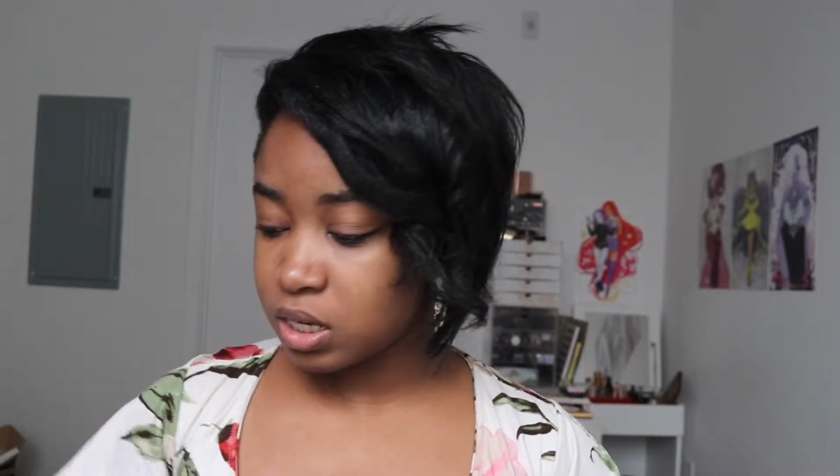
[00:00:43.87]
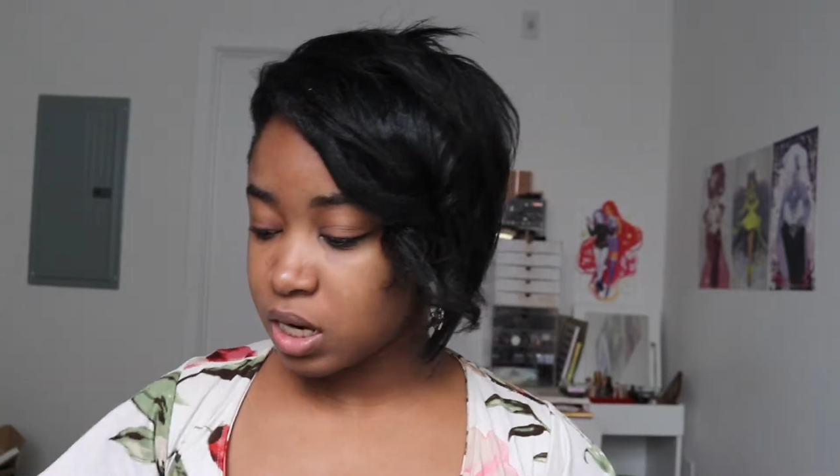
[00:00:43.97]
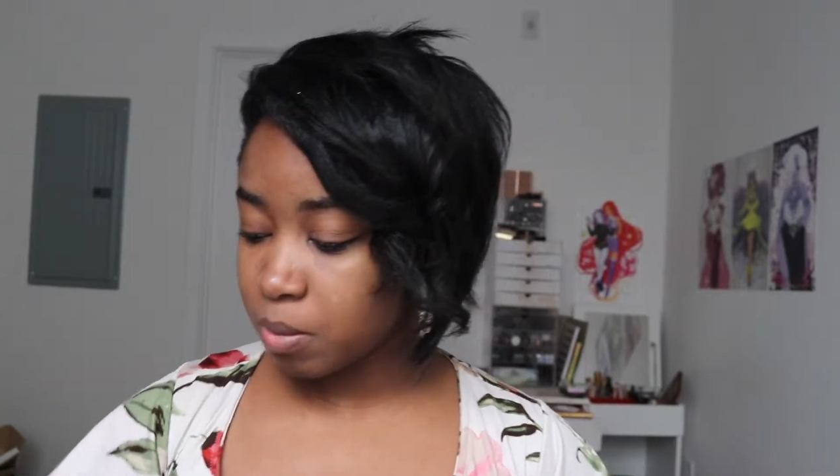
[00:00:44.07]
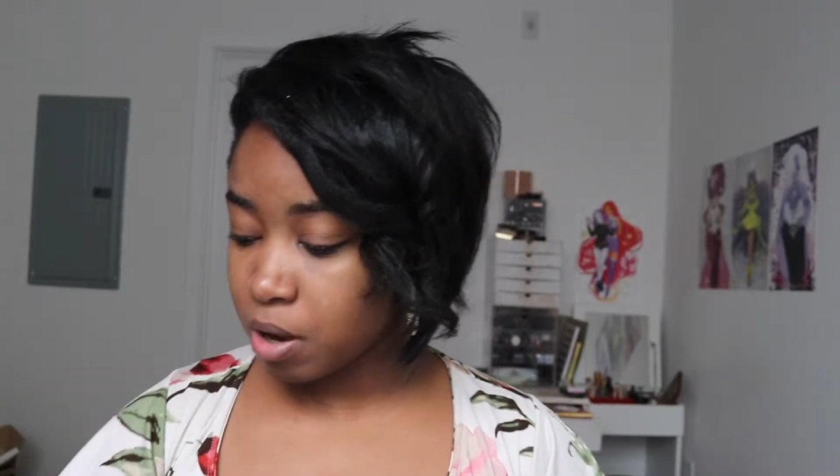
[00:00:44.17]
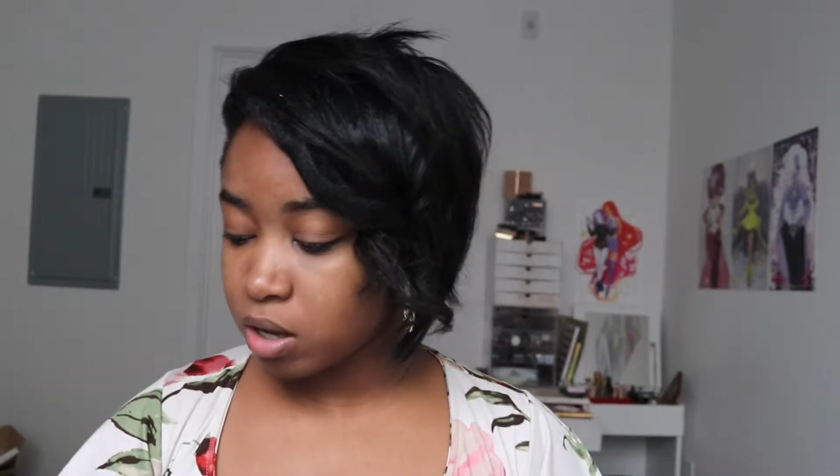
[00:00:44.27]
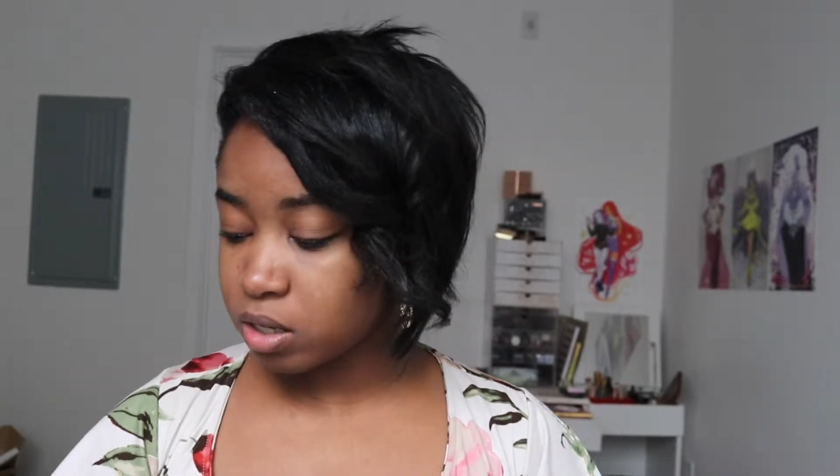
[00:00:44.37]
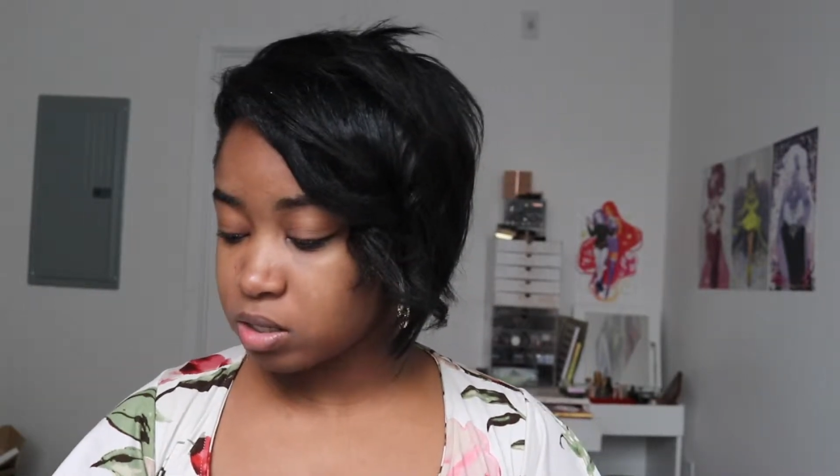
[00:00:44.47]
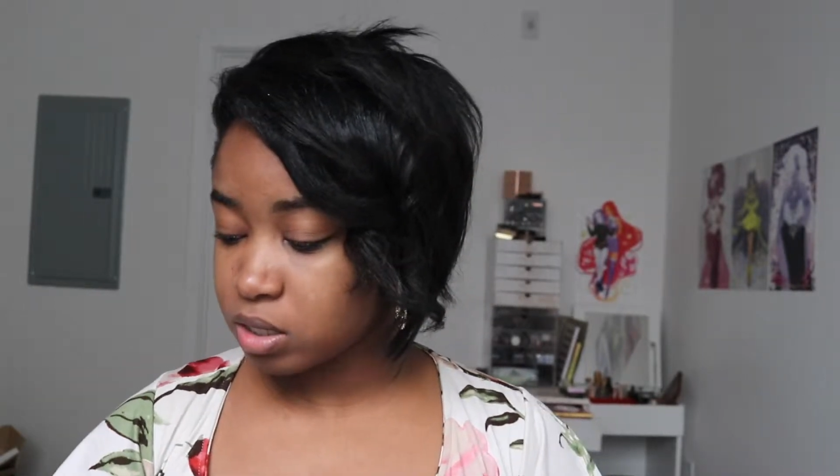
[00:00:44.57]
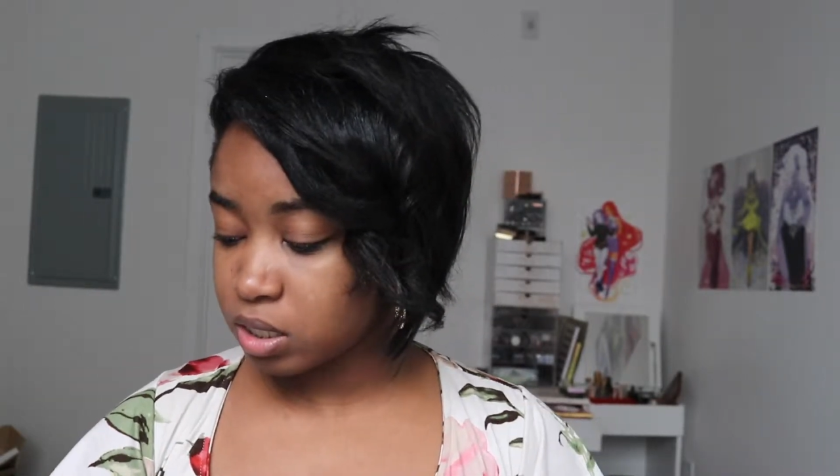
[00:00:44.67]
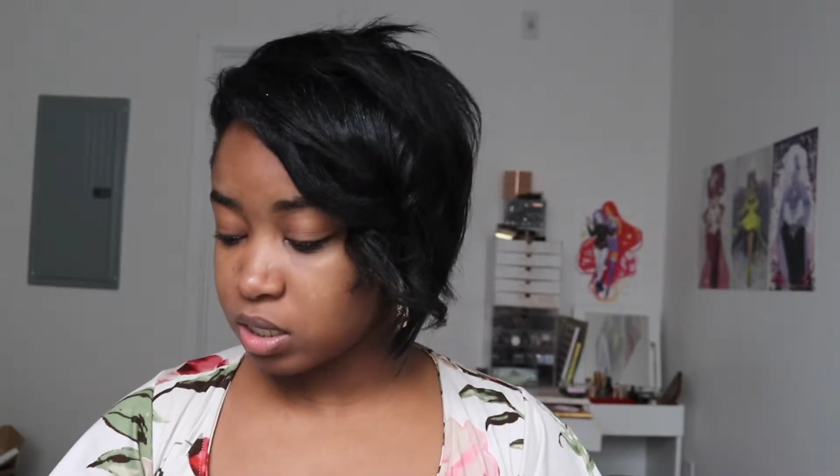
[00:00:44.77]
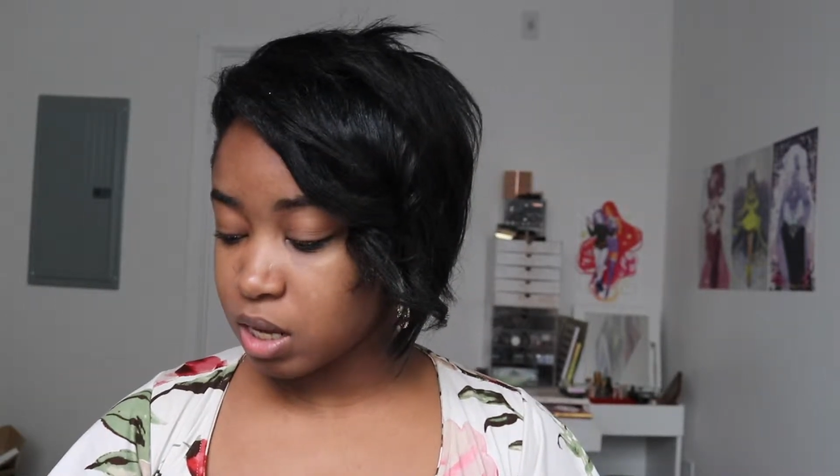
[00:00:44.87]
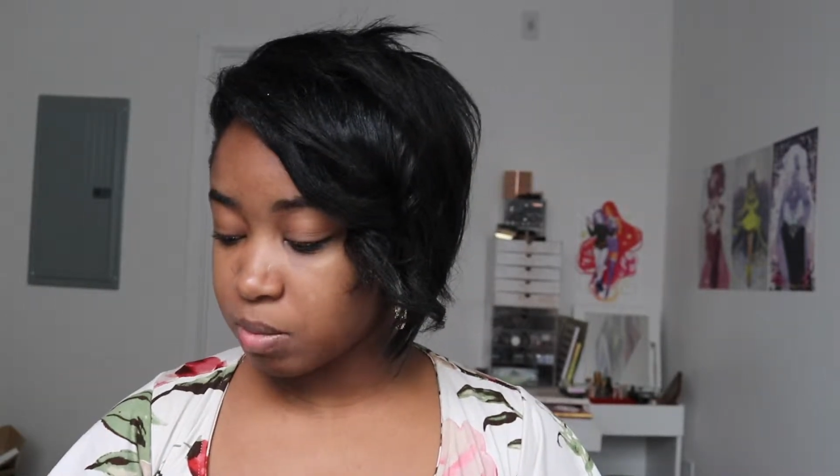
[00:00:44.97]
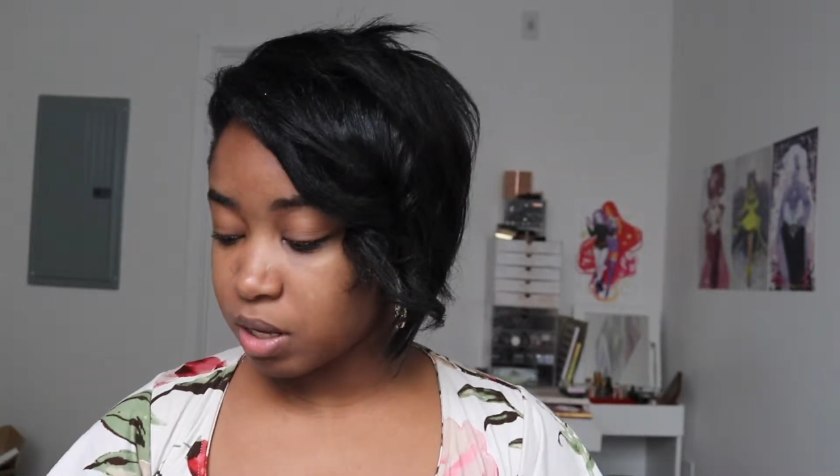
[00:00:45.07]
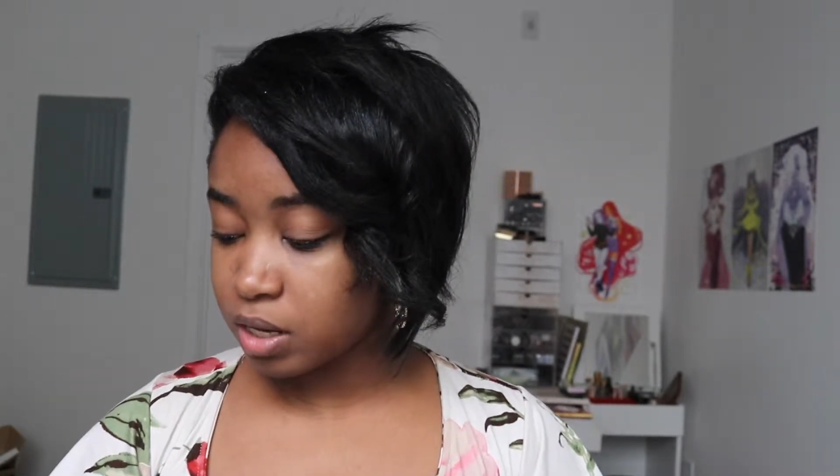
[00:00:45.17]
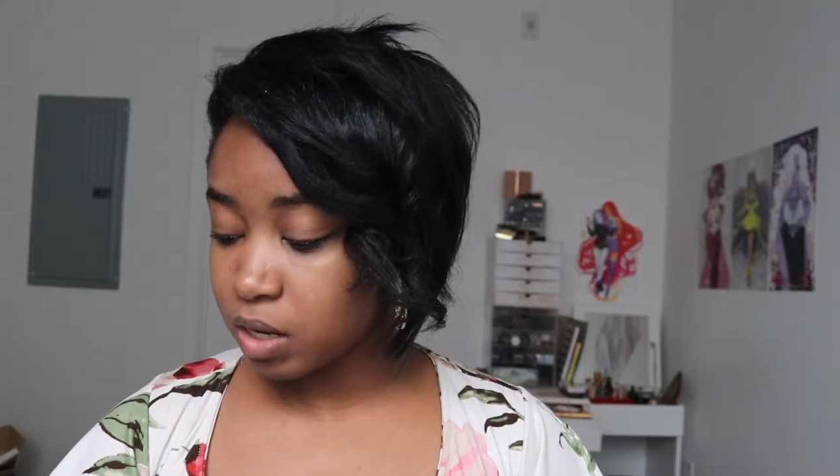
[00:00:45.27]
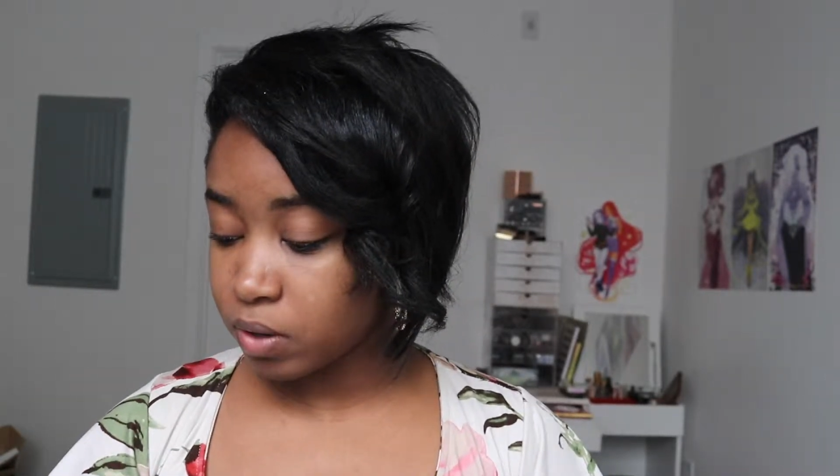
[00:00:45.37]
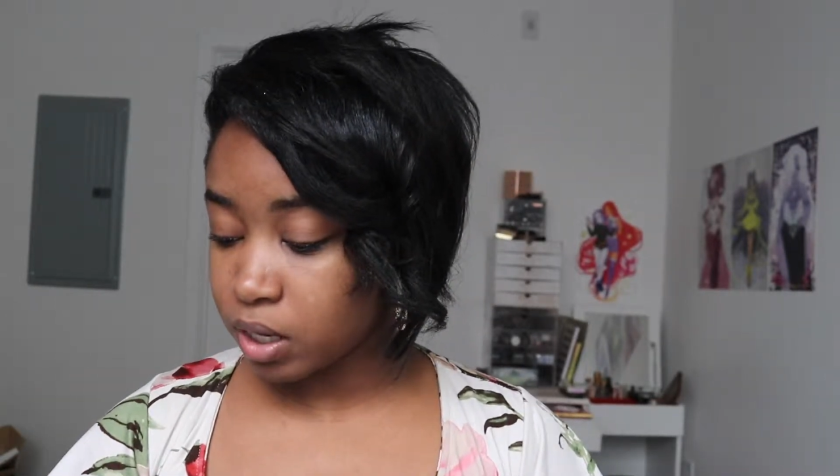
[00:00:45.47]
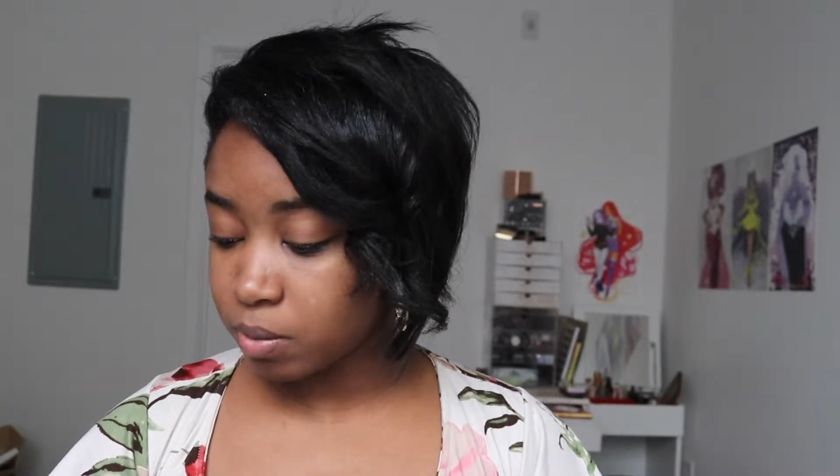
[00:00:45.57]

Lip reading: and I'm looking down right